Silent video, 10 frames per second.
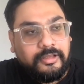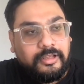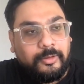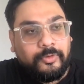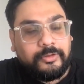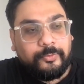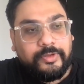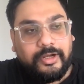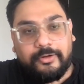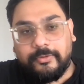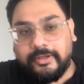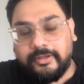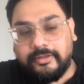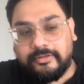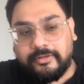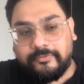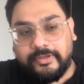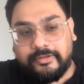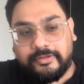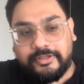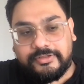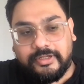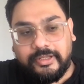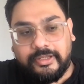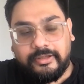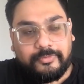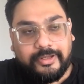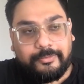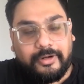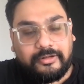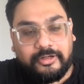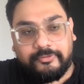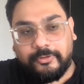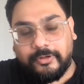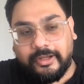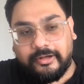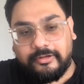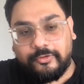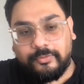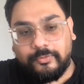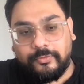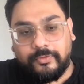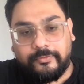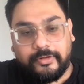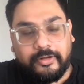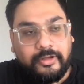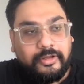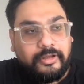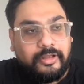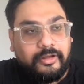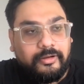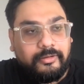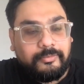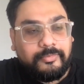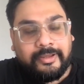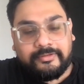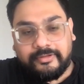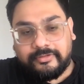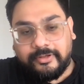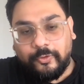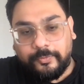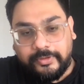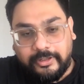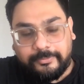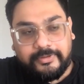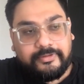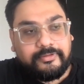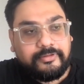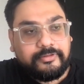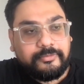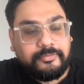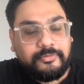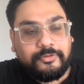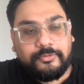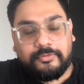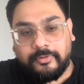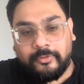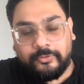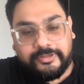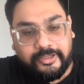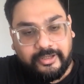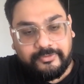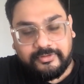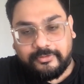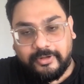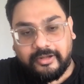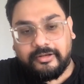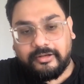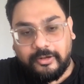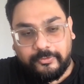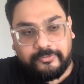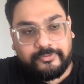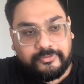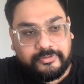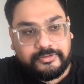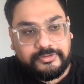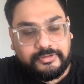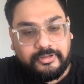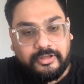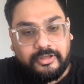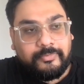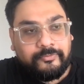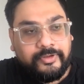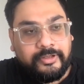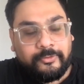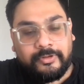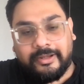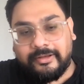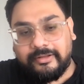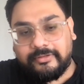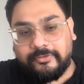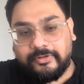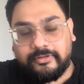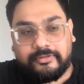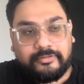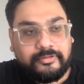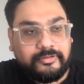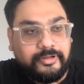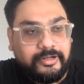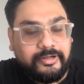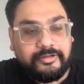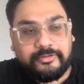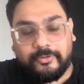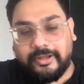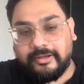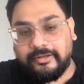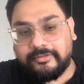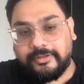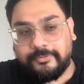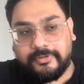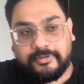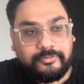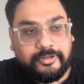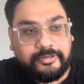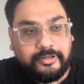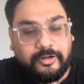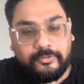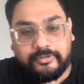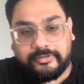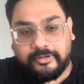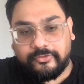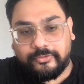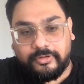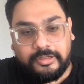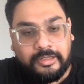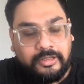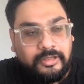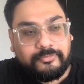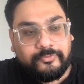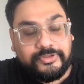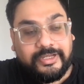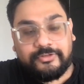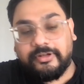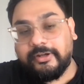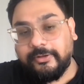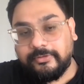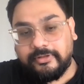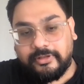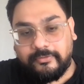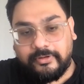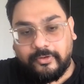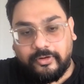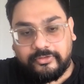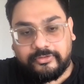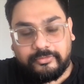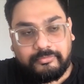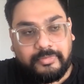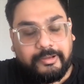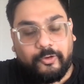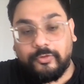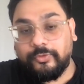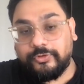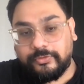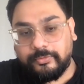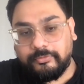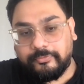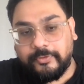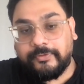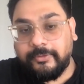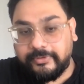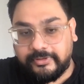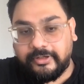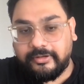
What we are doing is we essentially like partnered with Oracle to move our existing OpenRPC system to OCI, which is Oracle Cloud Infrastructure, where Oracle has given us credits, Oracle has given us discounts, and so on, which actually reduces our cost by almost 50%,